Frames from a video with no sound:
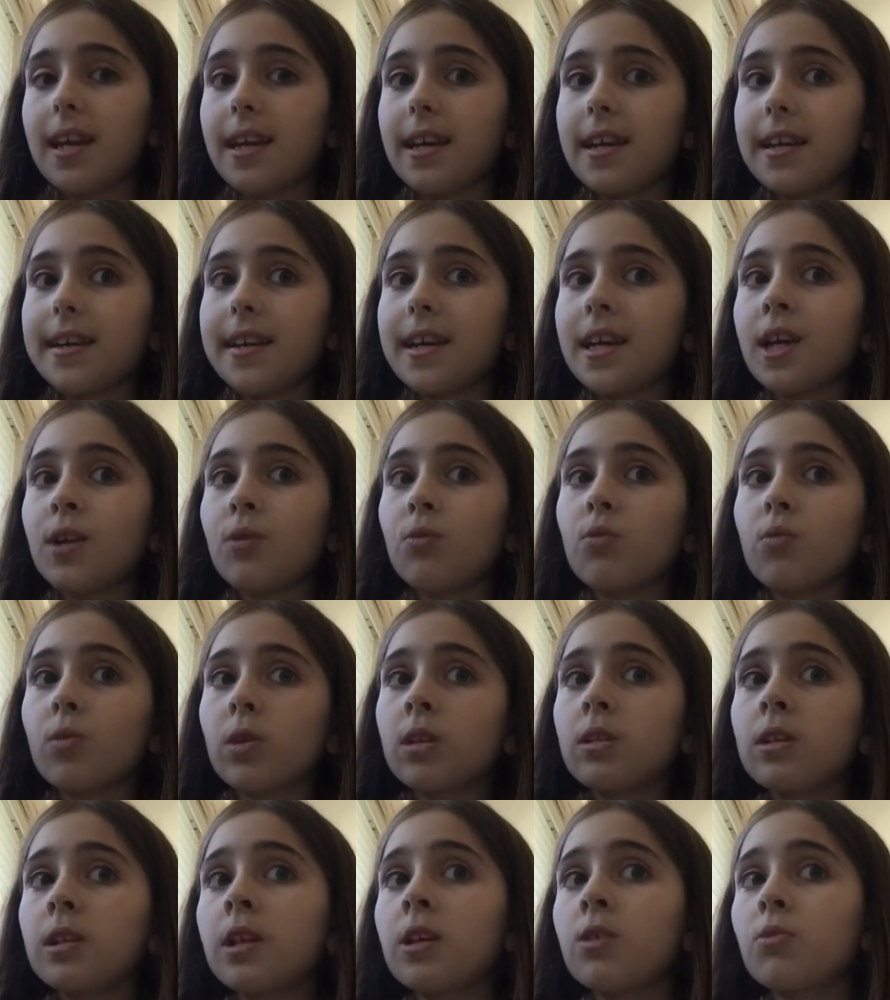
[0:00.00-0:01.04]
it can
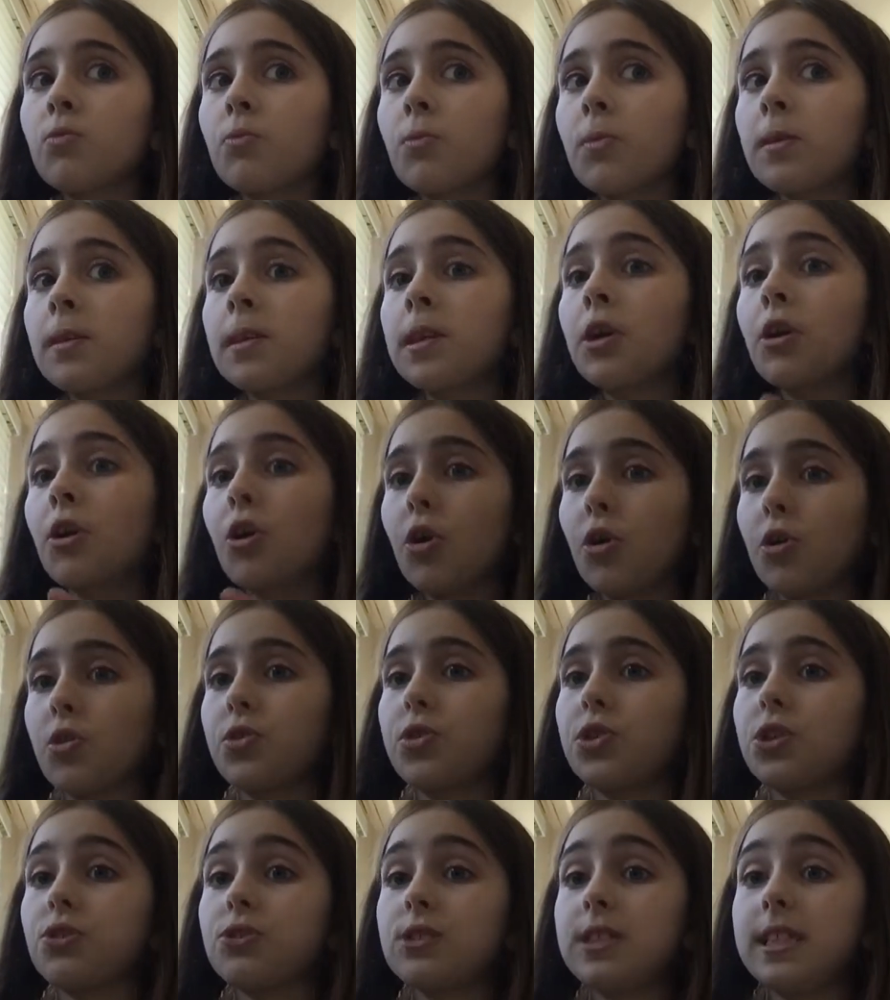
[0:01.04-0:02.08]
really
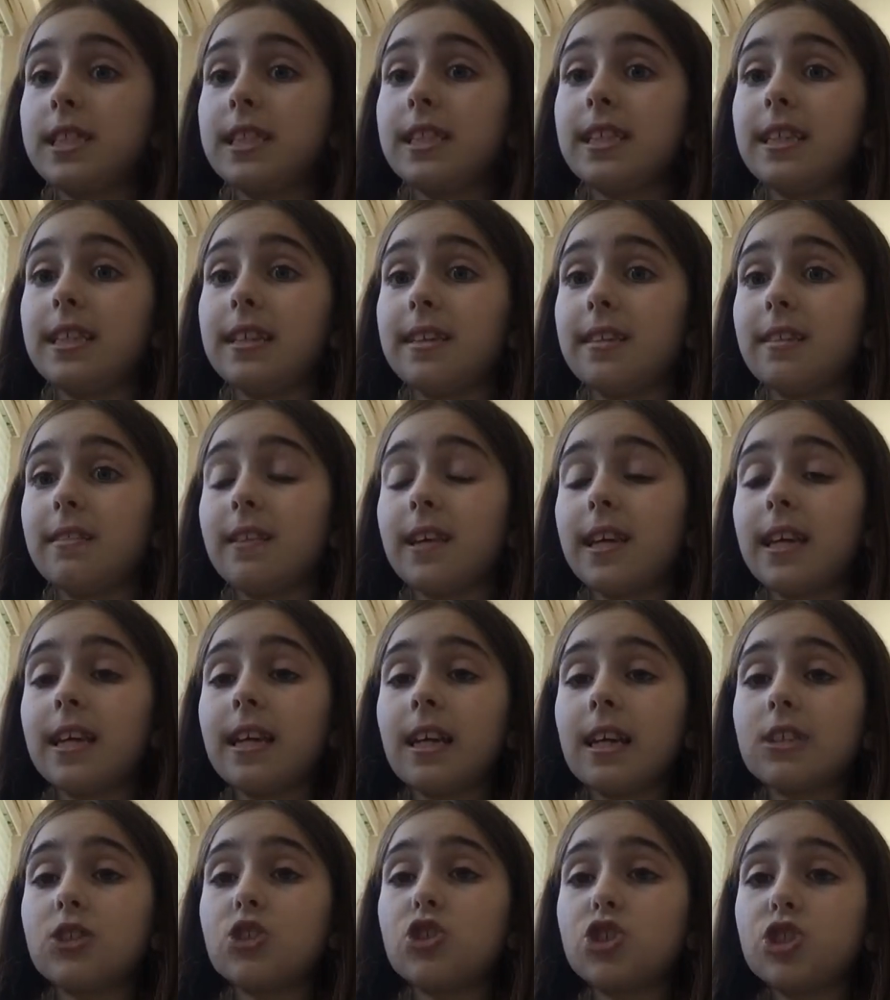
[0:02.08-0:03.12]
hurt their teeth.
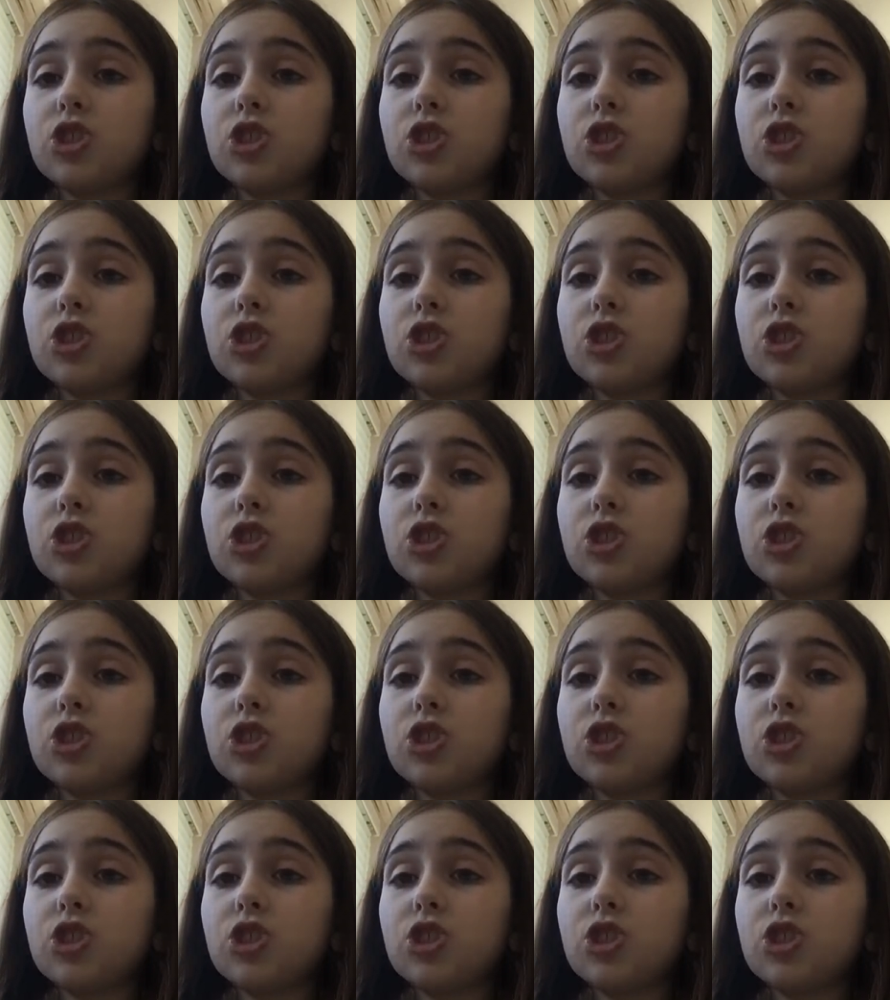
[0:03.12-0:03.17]
It could